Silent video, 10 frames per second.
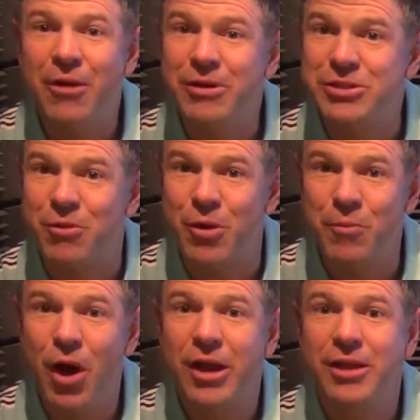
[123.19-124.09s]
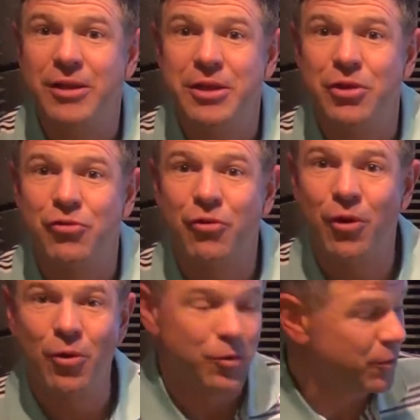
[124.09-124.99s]
one is a robotically
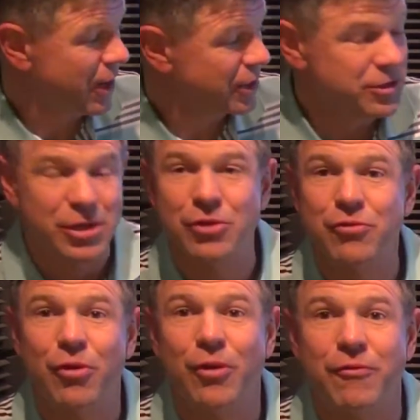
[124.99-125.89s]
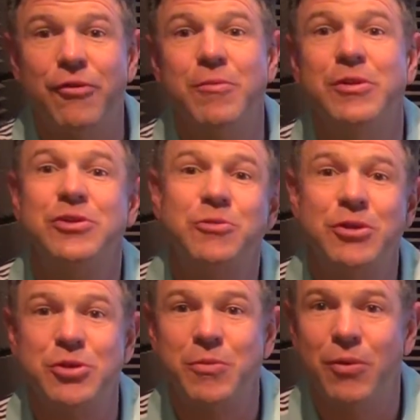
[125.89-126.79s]
controlled. We actually control it from the
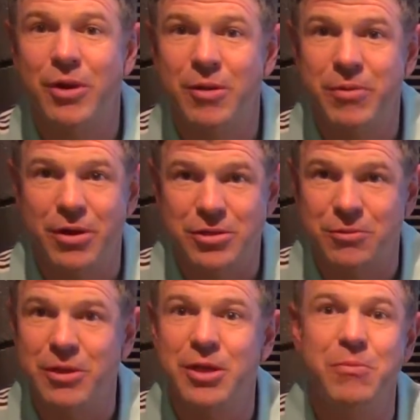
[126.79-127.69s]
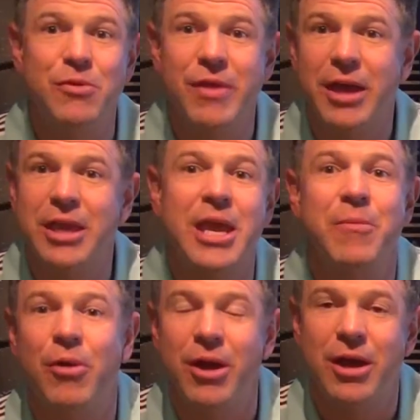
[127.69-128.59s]
switcher board up here, so we can move that
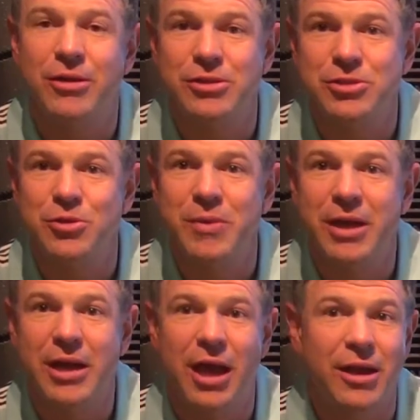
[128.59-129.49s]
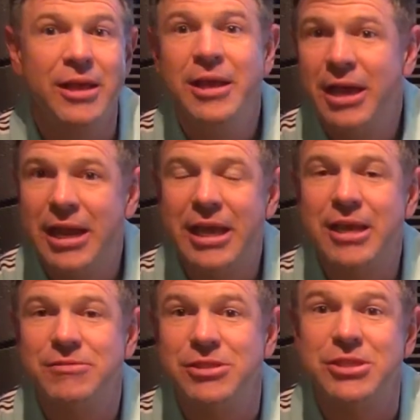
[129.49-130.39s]
camera around and zoom in and out, and that
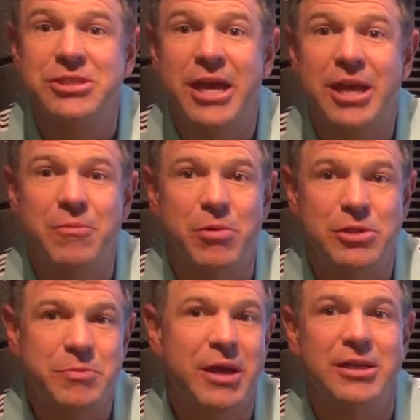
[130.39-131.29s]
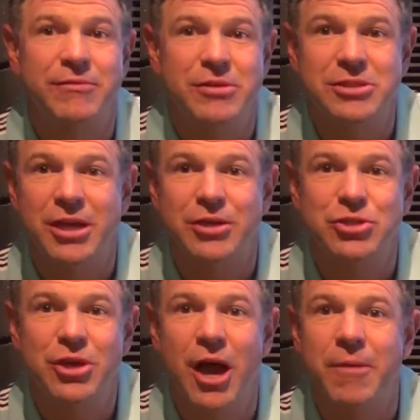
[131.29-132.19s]
gives us a second perspective, a second
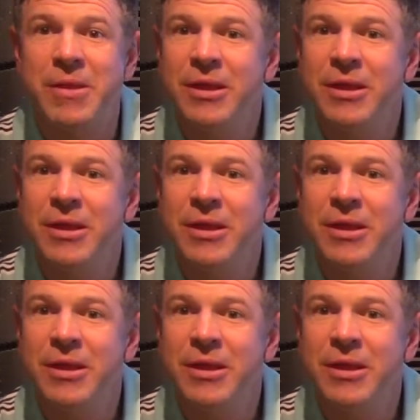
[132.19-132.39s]
shot.